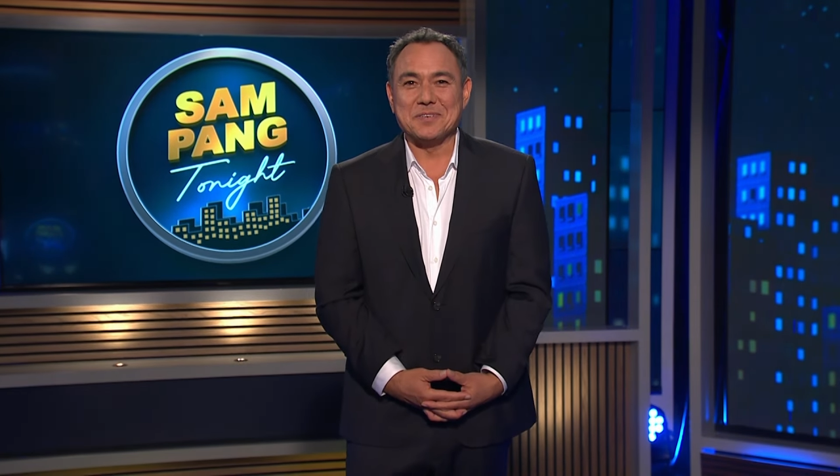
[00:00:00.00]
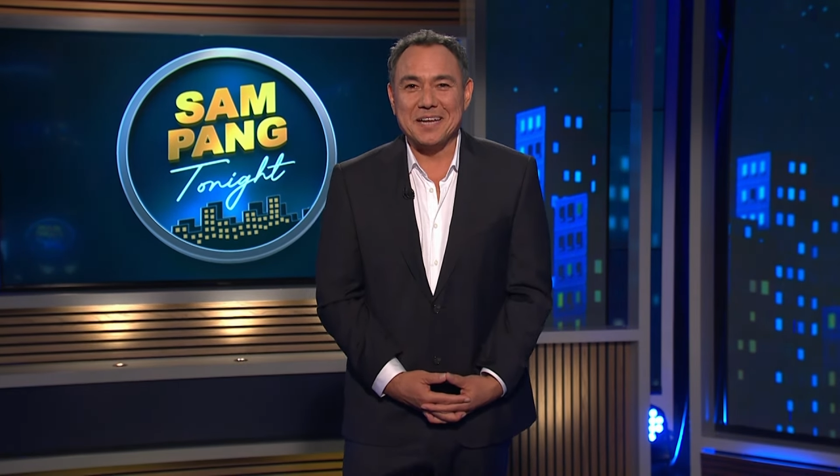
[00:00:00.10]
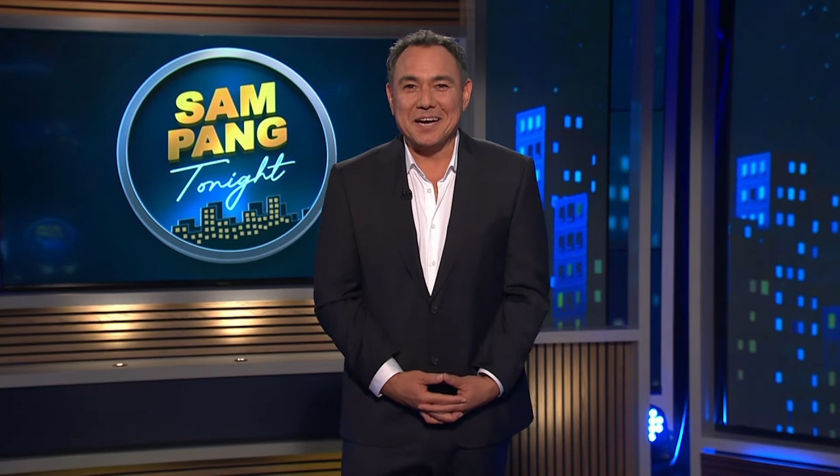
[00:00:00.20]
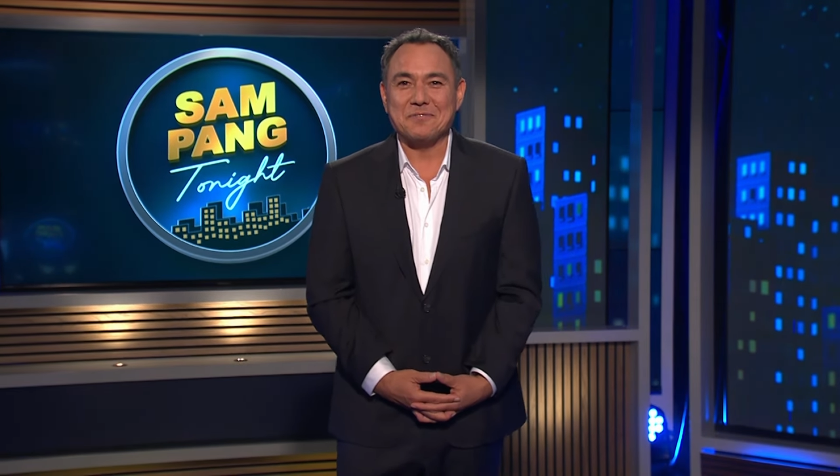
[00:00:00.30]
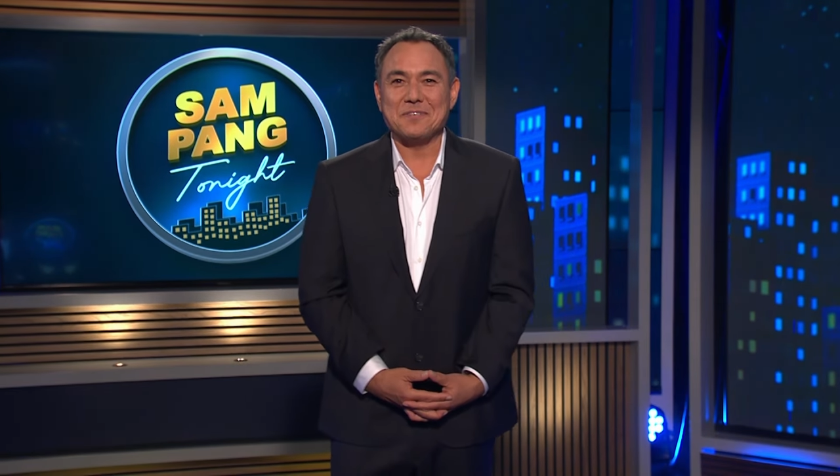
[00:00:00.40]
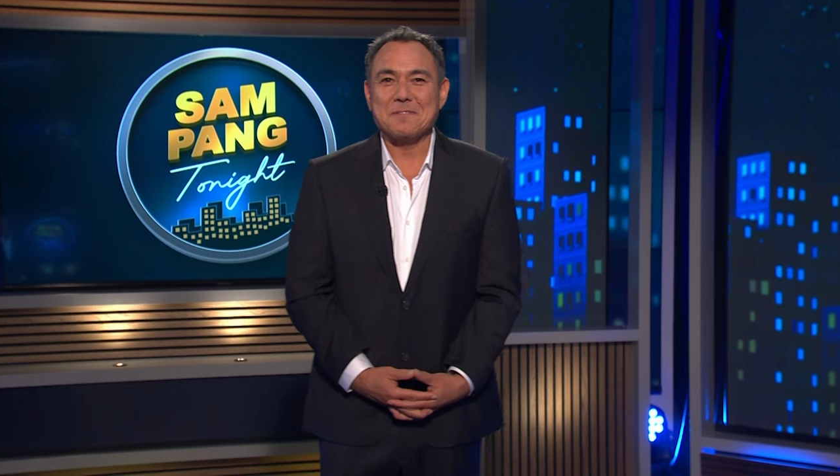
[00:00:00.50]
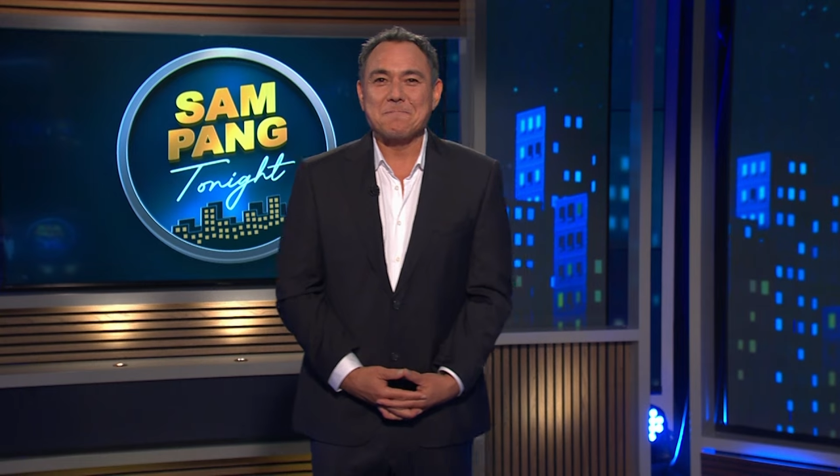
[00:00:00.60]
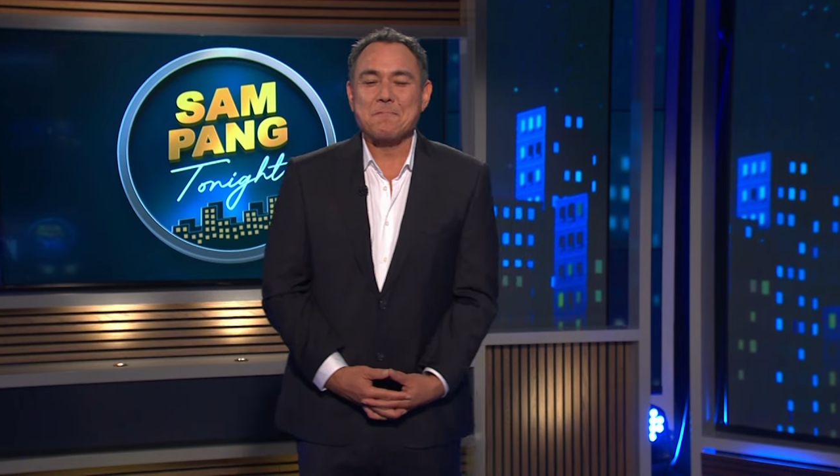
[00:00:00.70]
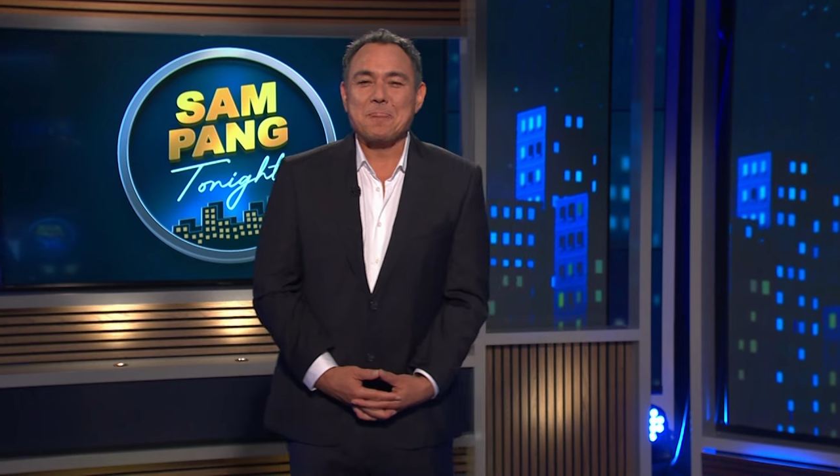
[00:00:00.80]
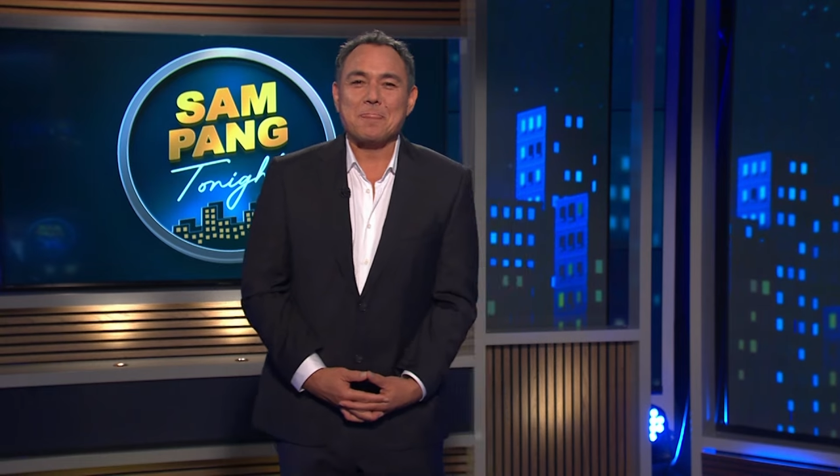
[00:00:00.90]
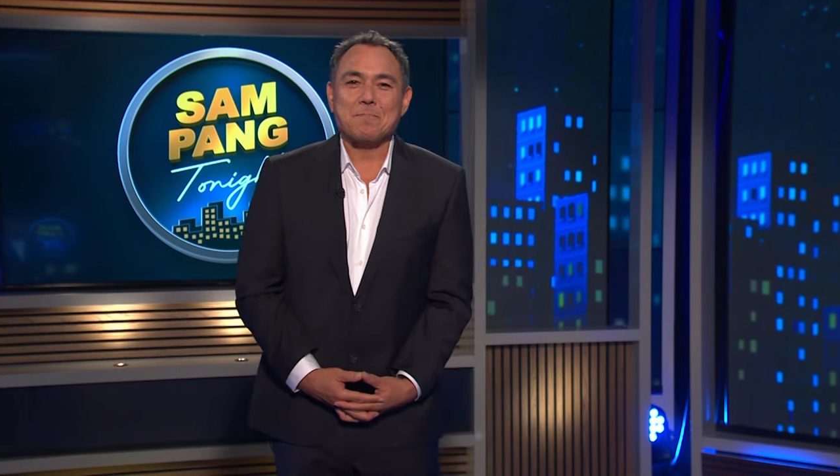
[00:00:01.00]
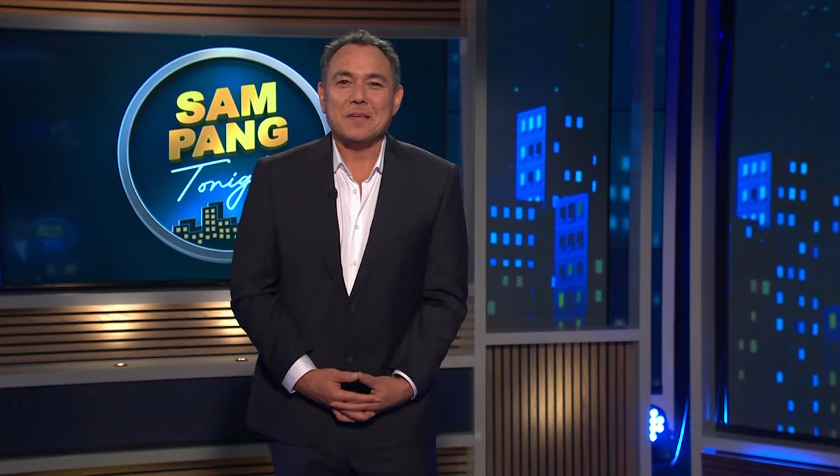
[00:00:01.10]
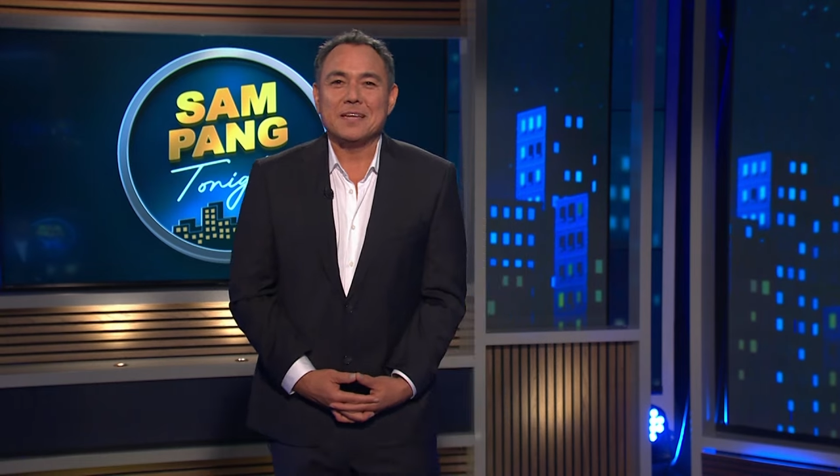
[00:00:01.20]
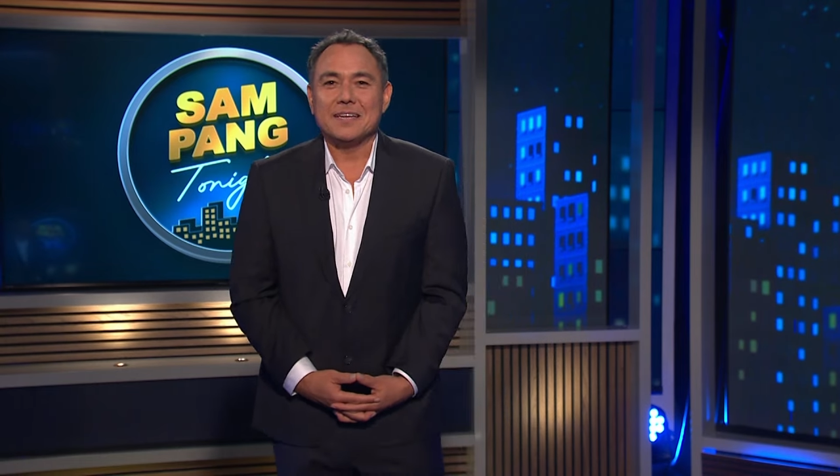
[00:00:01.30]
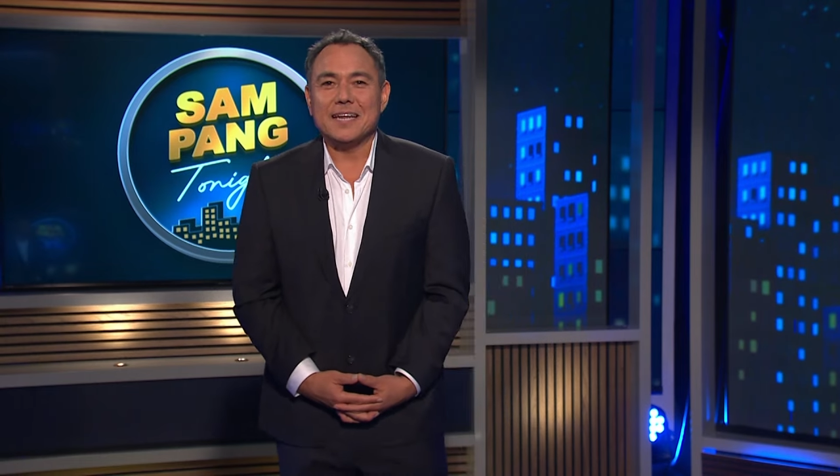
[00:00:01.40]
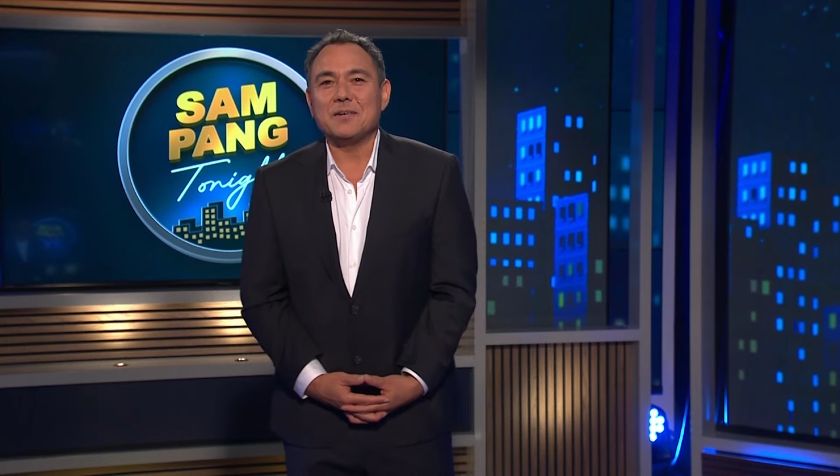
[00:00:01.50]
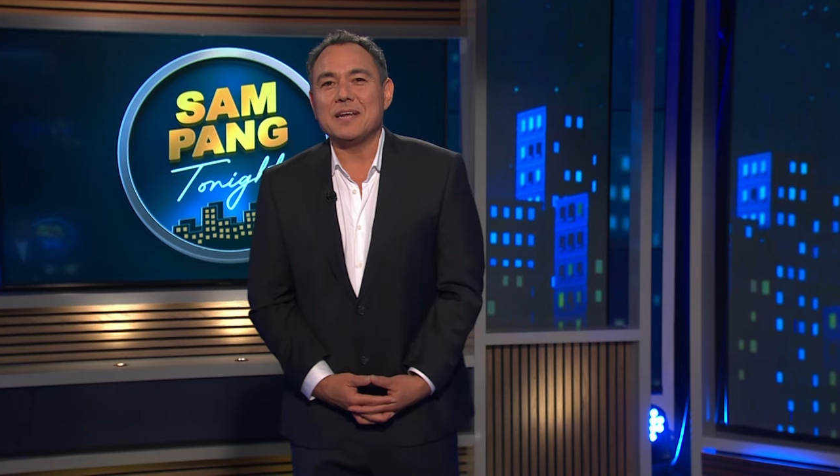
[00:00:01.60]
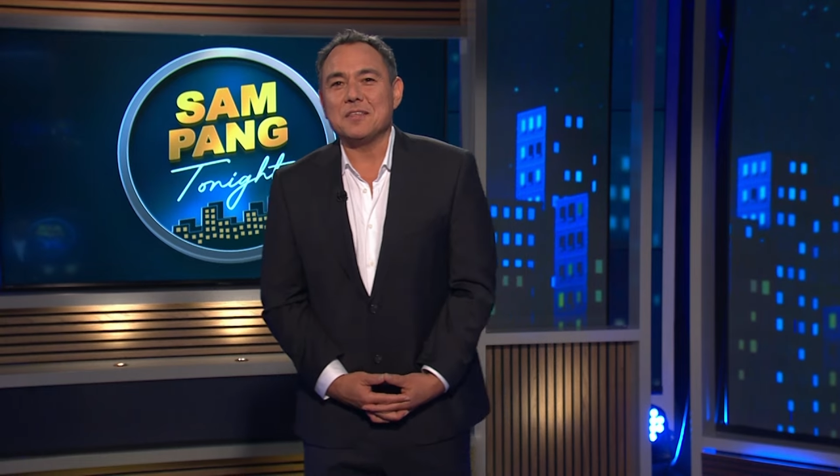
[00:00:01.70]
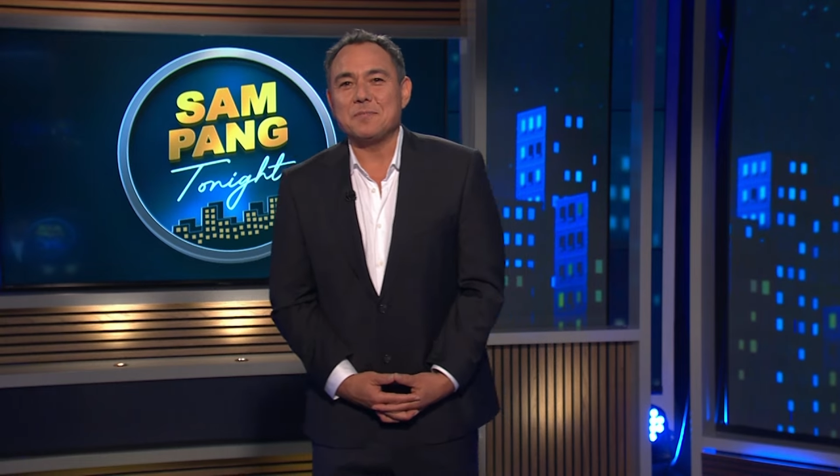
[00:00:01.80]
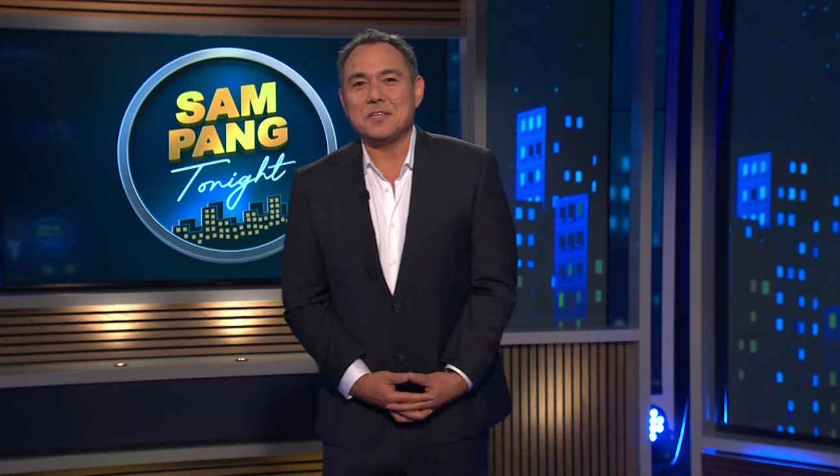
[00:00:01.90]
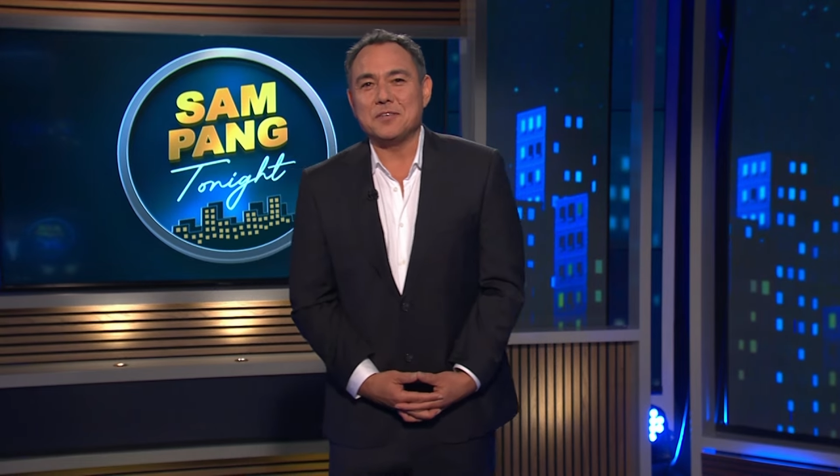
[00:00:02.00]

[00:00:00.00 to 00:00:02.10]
enough. Now, in other big